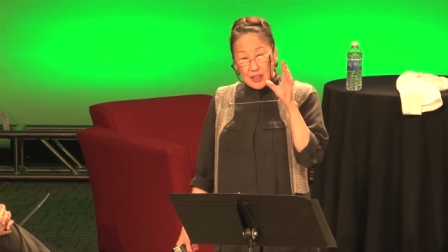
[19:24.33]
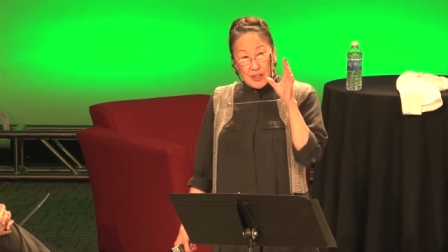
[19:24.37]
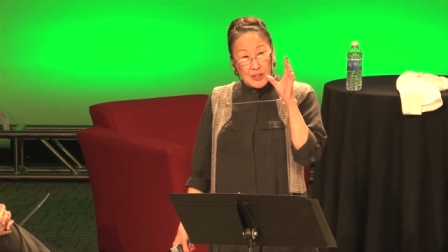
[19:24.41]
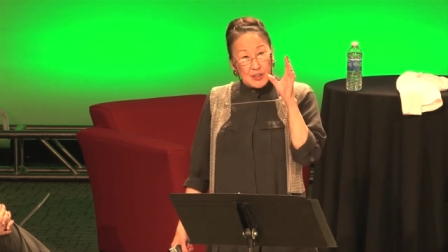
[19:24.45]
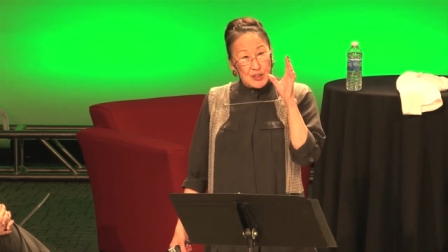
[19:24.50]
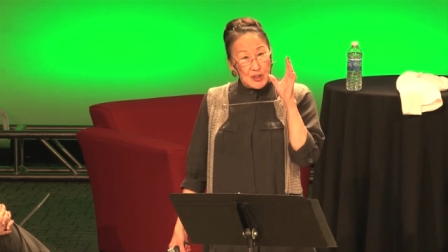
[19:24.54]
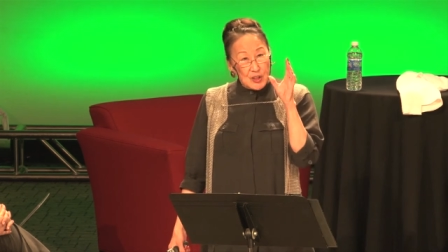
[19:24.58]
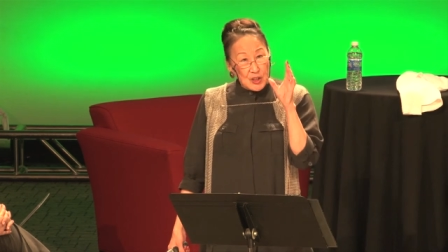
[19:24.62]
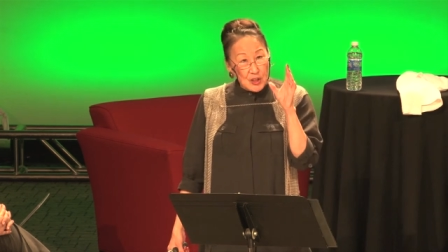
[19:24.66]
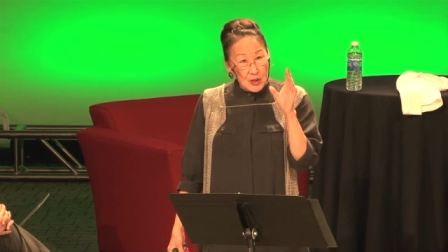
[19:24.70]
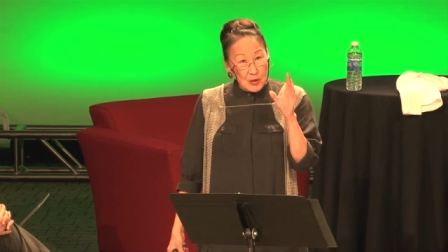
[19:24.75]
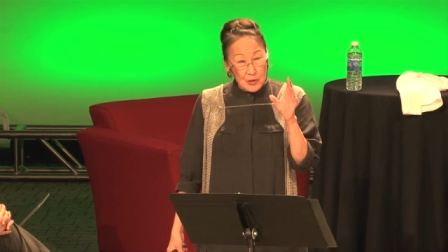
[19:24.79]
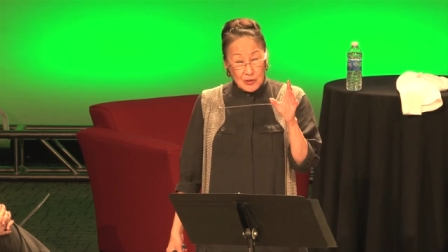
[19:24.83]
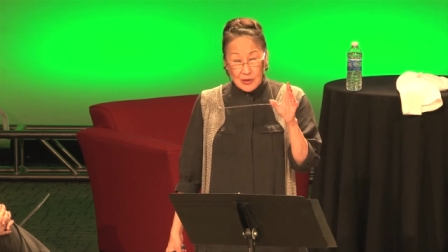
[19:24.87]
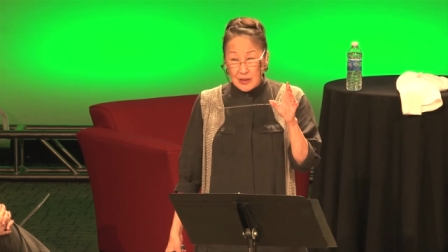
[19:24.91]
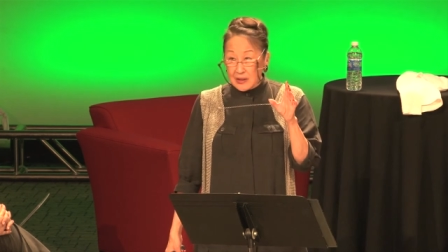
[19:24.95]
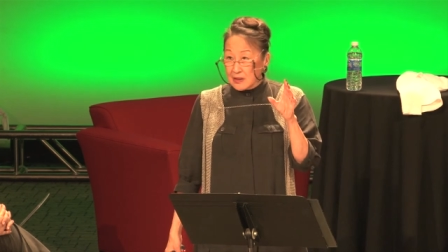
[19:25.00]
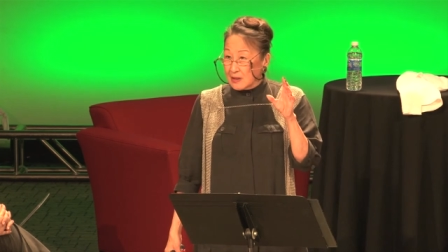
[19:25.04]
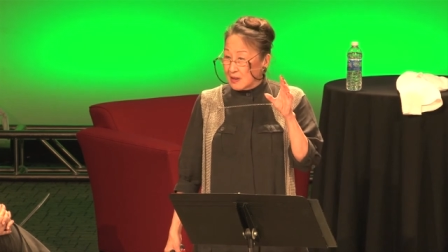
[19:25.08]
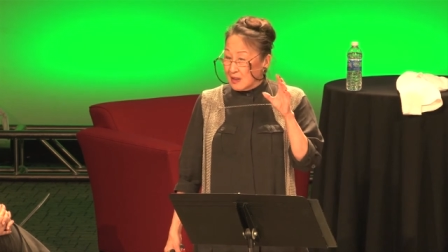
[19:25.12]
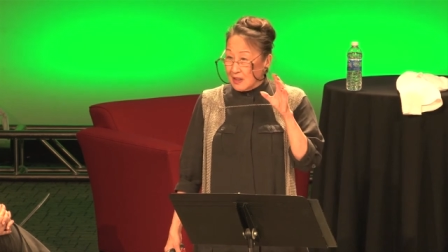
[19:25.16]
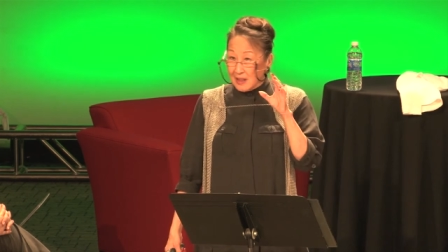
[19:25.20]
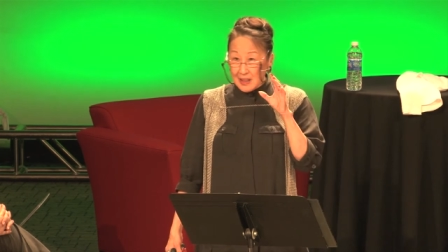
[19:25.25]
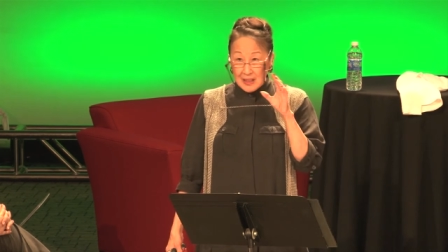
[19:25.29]
Children
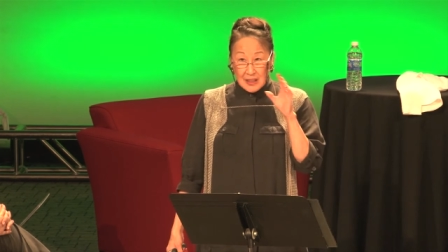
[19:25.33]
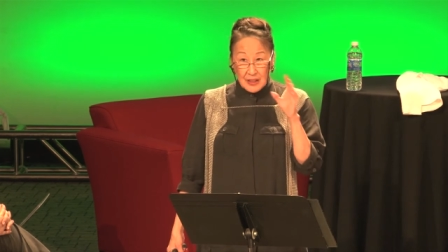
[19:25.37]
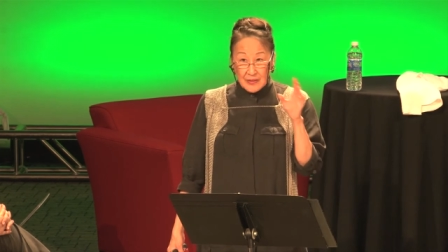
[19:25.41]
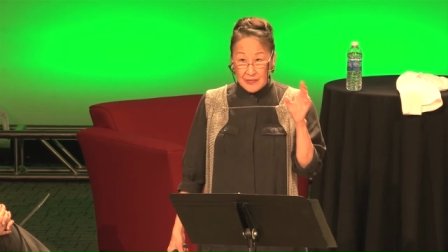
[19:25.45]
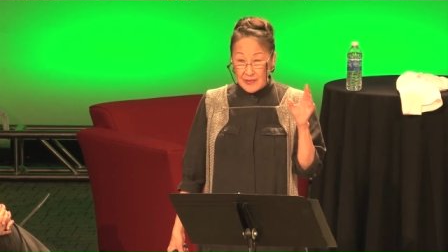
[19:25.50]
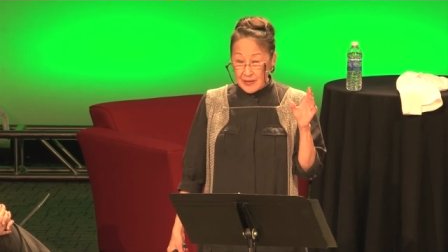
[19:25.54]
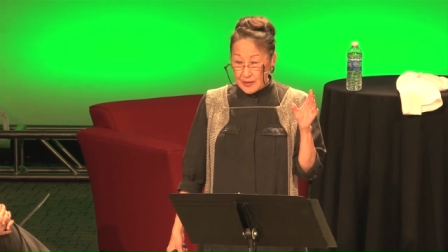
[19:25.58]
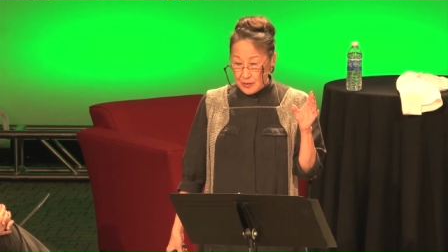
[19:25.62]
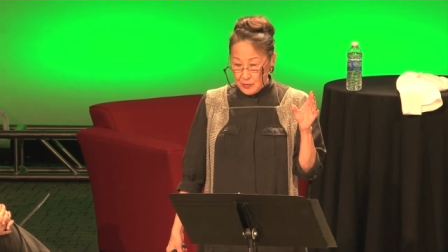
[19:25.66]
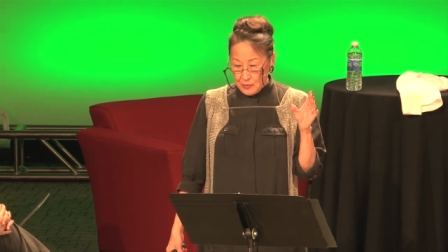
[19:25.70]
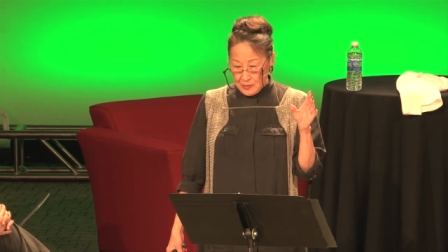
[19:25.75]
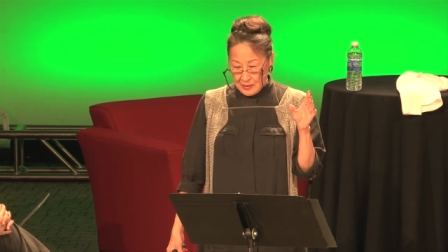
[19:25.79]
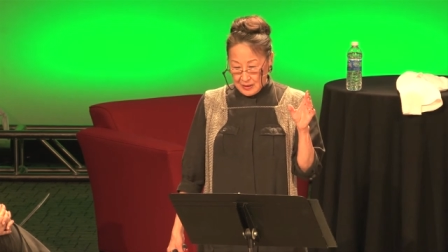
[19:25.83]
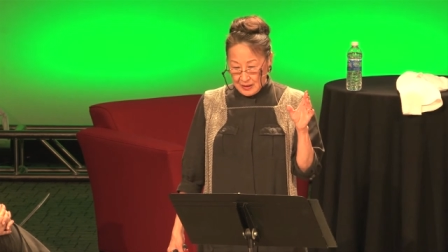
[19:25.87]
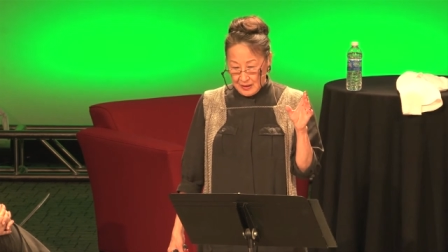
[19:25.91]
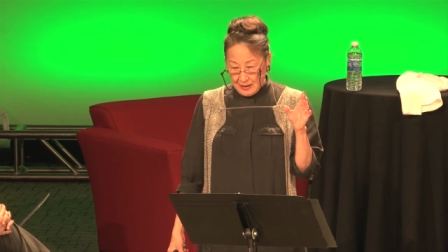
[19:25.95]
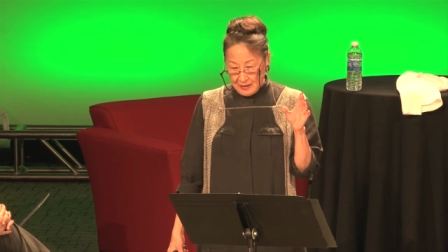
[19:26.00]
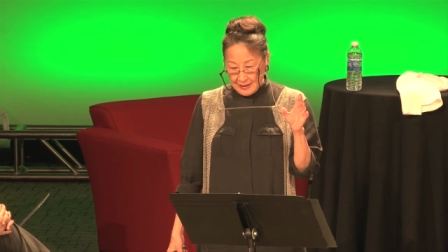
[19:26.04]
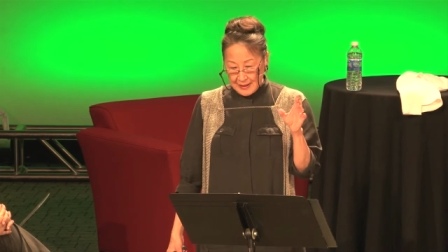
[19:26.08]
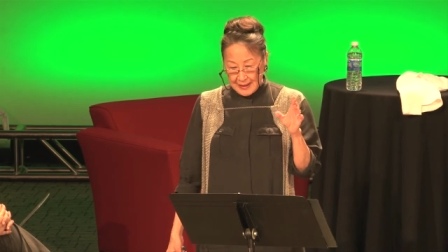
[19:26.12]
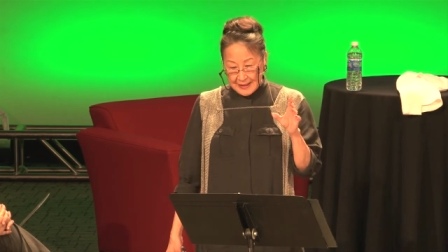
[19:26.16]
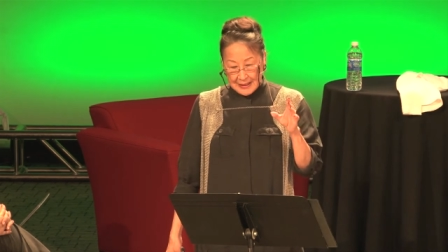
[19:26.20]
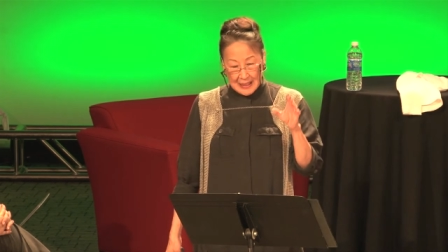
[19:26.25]
all over the world can